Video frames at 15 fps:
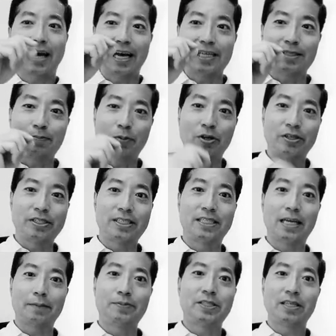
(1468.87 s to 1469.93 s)
has
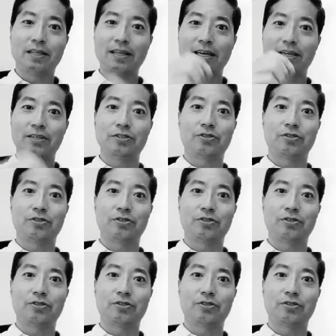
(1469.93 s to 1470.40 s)
perception that